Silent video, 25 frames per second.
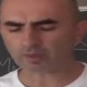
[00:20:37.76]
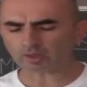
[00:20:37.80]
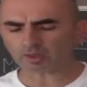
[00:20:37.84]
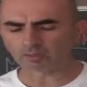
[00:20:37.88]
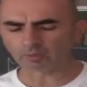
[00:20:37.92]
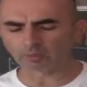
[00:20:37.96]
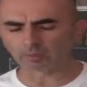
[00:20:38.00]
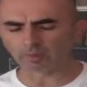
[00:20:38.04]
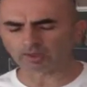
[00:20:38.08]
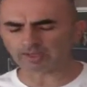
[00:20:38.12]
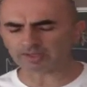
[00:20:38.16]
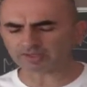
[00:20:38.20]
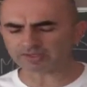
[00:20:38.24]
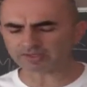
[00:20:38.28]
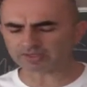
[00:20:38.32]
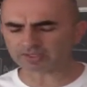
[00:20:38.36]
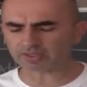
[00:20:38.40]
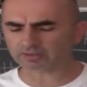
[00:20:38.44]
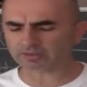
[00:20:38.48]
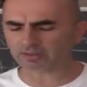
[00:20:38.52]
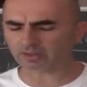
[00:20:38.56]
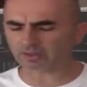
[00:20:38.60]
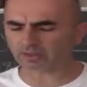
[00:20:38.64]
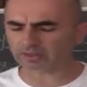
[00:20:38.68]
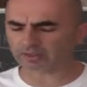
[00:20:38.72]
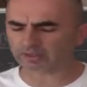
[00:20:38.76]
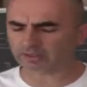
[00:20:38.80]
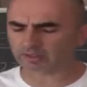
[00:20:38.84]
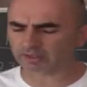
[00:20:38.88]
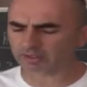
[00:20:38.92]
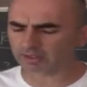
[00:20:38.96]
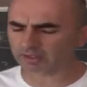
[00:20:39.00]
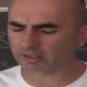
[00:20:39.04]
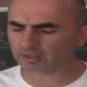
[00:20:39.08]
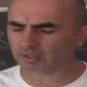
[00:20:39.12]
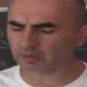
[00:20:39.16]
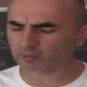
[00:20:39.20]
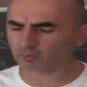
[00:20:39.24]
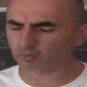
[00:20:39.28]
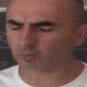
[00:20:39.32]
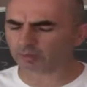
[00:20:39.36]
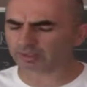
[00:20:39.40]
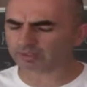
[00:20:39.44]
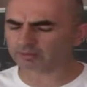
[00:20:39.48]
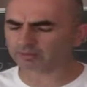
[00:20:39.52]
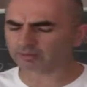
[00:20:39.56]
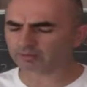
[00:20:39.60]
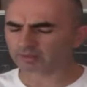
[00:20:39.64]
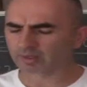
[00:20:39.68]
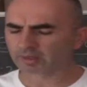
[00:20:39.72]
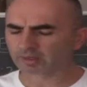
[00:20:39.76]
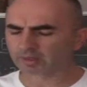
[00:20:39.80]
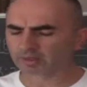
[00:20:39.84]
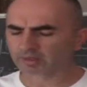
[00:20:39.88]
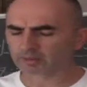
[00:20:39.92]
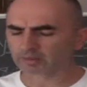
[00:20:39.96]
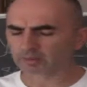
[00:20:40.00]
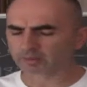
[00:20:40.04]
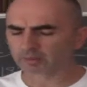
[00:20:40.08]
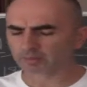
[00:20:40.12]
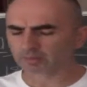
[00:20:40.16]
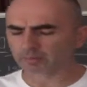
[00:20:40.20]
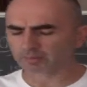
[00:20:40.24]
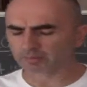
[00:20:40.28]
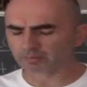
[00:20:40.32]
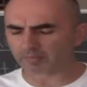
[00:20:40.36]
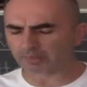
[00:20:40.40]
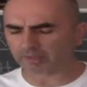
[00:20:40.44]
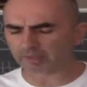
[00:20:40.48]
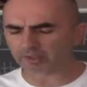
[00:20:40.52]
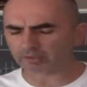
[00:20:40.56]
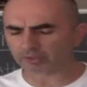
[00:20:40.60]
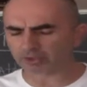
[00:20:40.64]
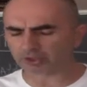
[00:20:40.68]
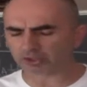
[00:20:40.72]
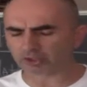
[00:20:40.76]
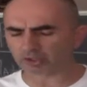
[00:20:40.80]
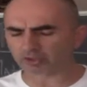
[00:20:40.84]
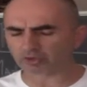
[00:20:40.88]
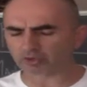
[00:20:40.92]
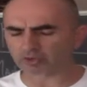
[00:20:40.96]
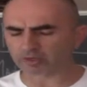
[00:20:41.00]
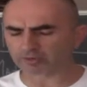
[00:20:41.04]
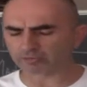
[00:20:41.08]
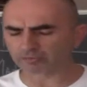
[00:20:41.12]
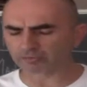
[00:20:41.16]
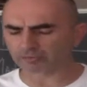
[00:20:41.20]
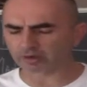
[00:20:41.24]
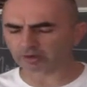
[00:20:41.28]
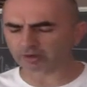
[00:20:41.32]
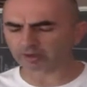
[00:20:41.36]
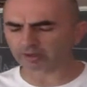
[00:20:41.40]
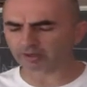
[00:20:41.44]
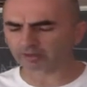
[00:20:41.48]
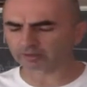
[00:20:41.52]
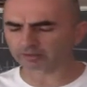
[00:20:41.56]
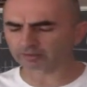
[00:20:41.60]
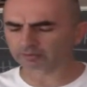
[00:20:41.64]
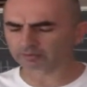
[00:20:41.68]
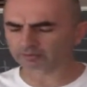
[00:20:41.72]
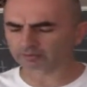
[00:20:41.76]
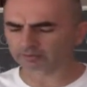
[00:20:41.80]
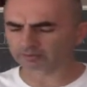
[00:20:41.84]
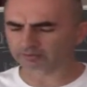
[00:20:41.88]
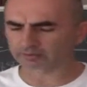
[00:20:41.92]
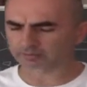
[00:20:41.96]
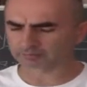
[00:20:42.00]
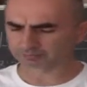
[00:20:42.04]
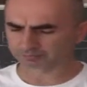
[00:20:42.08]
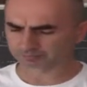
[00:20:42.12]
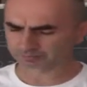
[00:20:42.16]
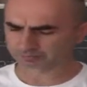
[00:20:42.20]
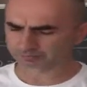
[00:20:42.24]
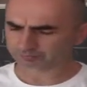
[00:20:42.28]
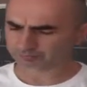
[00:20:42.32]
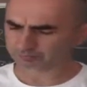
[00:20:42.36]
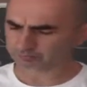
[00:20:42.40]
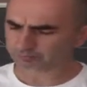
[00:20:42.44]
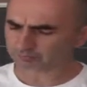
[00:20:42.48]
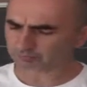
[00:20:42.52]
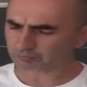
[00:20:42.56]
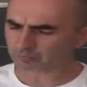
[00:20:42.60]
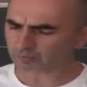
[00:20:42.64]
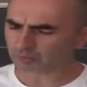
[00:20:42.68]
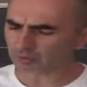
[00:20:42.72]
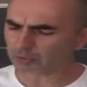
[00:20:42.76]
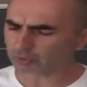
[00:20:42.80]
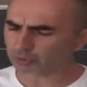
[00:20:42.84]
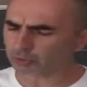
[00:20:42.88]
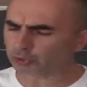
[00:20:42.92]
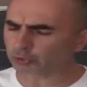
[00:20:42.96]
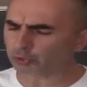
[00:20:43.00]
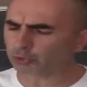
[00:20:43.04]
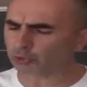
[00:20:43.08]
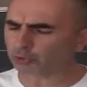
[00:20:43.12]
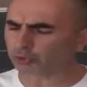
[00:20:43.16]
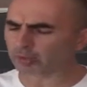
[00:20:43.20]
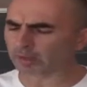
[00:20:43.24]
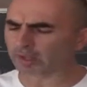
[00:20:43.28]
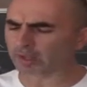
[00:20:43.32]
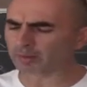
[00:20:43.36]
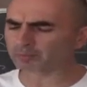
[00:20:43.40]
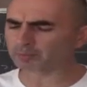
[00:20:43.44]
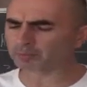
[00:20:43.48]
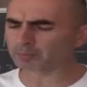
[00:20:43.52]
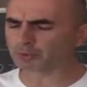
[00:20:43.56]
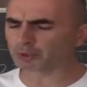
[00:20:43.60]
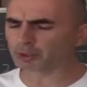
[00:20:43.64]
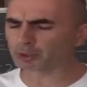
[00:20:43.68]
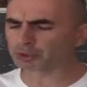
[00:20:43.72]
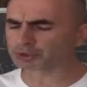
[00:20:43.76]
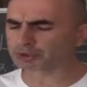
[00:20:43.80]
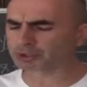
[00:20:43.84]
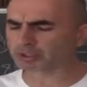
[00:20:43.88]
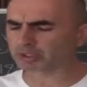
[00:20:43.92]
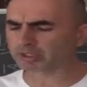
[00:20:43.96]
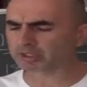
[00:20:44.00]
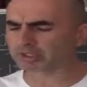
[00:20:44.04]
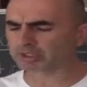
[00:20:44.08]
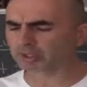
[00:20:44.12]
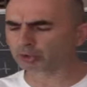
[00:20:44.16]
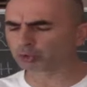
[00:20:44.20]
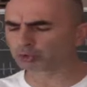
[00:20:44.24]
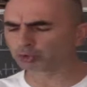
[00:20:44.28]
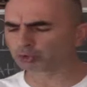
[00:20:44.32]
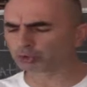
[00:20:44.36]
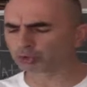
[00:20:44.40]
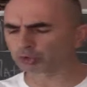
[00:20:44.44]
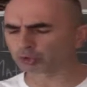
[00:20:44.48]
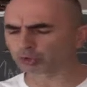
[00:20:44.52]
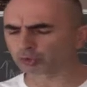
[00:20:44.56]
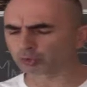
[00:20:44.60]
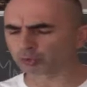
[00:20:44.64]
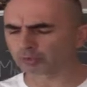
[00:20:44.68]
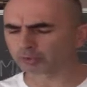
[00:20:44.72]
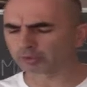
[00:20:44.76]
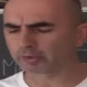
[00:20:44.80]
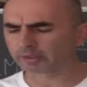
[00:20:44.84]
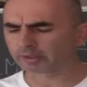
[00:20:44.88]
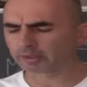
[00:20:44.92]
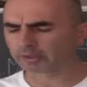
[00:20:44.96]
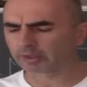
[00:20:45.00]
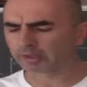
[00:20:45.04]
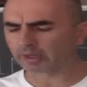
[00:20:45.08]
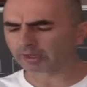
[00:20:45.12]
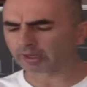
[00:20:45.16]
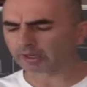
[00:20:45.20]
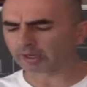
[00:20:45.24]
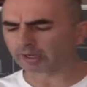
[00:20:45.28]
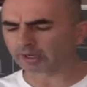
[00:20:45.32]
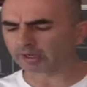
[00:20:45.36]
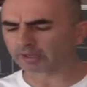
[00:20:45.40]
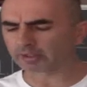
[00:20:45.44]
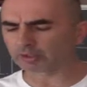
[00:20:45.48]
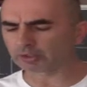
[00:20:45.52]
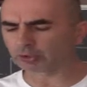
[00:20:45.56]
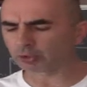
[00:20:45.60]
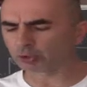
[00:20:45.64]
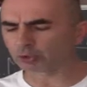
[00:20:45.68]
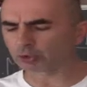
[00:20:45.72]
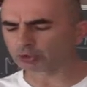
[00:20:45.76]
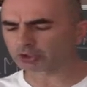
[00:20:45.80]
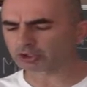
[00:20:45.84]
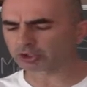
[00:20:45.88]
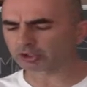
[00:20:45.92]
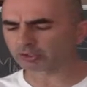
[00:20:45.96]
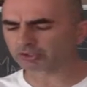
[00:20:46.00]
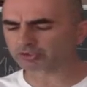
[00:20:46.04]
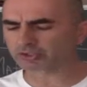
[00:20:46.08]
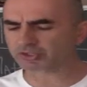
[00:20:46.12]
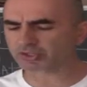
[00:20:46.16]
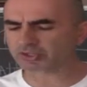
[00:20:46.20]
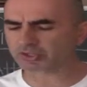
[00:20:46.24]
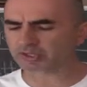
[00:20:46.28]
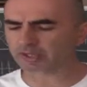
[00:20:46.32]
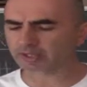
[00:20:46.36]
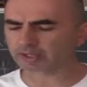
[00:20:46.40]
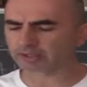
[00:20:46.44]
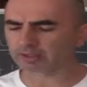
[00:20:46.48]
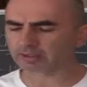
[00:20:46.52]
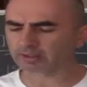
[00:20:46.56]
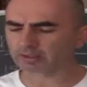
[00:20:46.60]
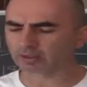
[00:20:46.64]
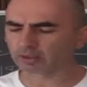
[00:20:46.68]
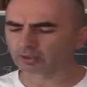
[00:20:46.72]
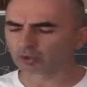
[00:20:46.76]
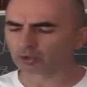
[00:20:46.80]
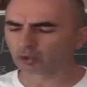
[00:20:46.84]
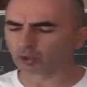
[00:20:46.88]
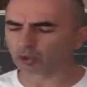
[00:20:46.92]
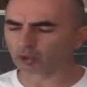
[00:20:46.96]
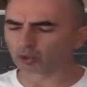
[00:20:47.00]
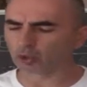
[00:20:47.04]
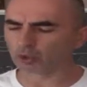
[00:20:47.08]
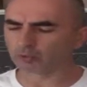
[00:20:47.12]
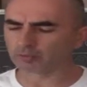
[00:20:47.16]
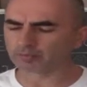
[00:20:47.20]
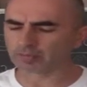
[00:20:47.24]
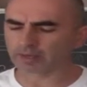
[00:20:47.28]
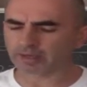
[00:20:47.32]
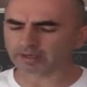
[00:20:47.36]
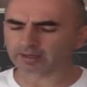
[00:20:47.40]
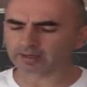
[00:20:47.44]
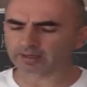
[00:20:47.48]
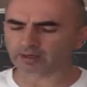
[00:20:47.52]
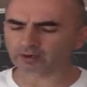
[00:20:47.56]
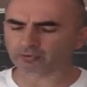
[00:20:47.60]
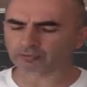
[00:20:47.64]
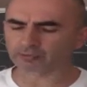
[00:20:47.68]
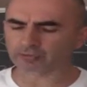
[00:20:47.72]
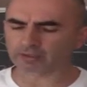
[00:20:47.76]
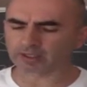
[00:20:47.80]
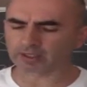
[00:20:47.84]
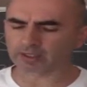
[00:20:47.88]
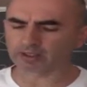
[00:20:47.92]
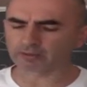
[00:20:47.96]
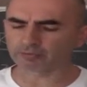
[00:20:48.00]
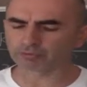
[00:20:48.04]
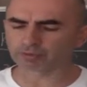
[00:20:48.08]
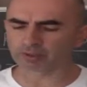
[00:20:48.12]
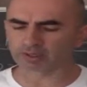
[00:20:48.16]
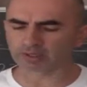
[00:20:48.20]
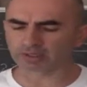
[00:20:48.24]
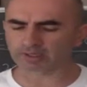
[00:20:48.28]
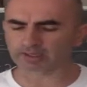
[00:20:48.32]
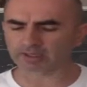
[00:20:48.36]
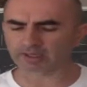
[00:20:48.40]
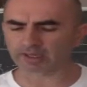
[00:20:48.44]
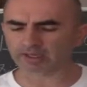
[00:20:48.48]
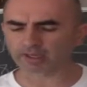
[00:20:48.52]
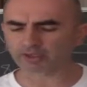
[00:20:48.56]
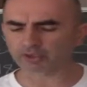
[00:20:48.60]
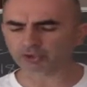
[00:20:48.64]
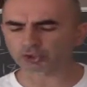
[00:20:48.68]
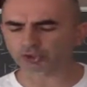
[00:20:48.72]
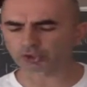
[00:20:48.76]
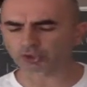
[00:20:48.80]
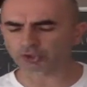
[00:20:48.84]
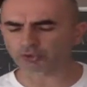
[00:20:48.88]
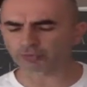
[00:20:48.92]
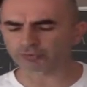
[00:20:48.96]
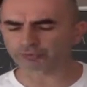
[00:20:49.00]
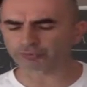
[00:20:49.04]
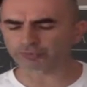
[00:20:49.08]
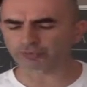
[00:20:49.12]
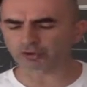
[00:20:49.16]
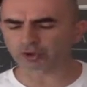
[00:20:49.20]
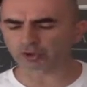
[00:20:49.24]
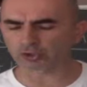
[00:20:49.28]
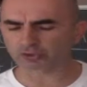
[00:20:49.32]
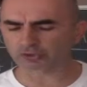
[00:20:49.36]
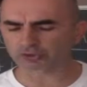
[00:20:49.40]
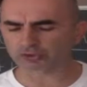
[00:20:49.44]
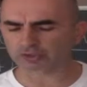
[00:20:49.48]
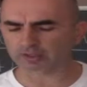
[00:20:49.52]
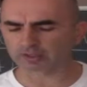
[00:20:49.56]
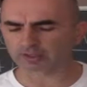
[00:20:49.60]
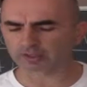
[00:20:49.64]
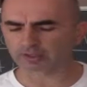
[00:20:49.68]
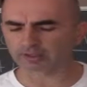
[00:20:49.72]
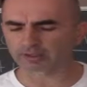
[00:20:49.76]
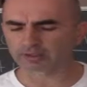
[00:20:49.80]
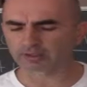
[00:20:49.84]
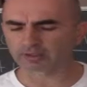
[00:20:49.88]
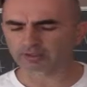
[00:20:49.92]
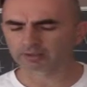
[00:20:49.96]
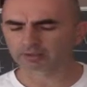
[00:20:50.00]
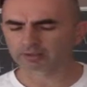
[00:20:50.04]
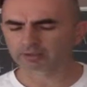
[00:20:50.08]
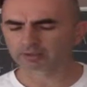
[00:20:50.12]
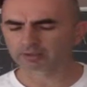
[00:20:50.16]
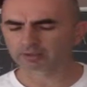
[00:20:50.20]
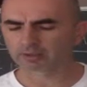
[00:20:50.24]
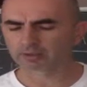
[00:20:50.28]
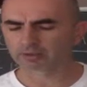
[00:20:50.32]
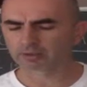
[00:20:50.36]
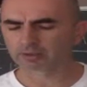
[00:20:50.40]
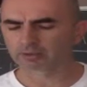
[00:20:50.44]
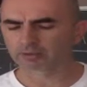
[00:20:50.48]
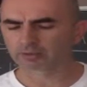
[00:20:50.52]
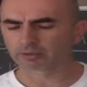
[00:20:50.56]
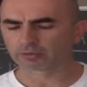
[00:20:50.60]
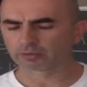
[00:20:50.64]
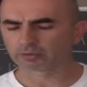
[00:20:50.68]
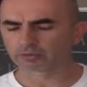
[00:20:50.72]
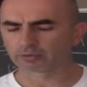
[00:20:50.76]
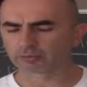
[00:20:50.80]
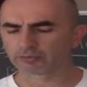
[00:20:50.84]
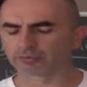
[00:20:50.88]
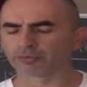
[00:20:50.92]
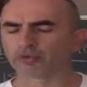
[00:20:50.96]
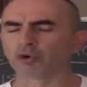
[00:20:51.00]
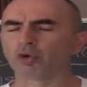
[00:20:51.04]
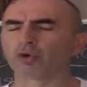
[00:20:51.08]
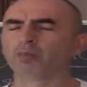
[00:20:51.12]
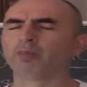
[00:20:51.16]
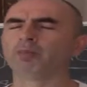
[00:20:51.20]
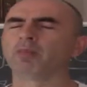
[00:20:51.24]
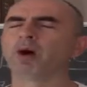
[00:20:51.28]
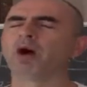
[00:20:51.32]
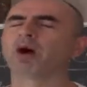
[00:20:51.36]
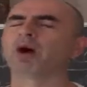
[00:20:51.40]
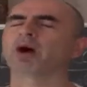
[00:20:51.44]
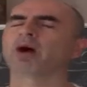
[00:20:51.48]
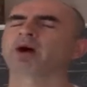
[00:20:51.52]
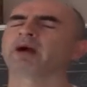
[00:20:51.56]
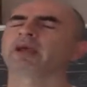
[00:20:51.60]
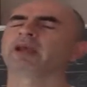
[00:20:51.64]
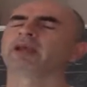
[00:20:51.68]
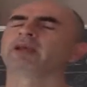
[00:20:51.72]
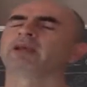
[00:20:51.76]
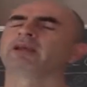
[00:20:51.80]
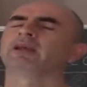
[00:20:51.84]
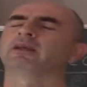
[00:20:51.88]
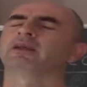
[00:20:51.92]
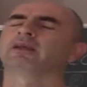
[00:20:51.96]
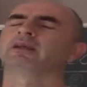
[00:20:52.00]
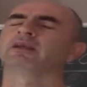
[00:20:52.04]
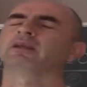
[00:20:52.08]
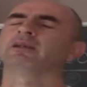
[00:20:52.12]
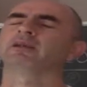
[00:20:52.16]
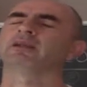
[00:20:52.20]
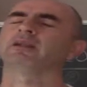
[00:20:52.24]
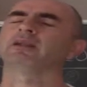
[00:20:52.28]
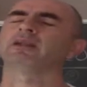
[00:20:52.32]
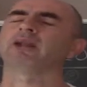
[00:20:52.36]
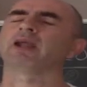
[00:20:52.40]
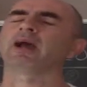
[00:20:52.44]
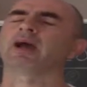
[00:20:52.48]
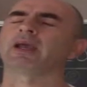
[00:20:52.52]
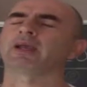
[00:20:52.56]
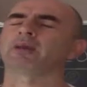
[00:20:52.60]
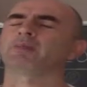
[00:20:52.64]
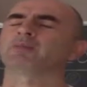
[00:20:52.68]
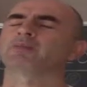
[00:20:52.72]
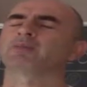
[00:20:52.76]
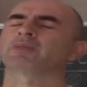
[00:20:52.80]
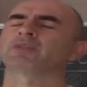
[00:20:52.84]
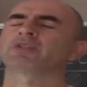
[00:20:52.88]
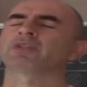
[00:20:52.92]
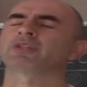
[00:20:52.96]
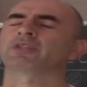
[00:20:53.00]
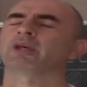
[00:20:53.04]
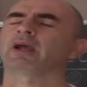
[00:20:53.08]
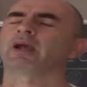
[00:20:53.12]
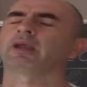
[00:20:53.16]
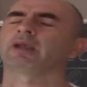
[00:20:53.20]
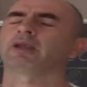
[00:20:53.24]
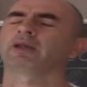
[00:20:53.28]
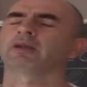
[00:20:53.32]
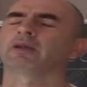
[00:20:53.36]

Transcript: Blessed are ye when men shall revile you and persecute you, and you shall say all manner of evil against you falsely for my name's sake.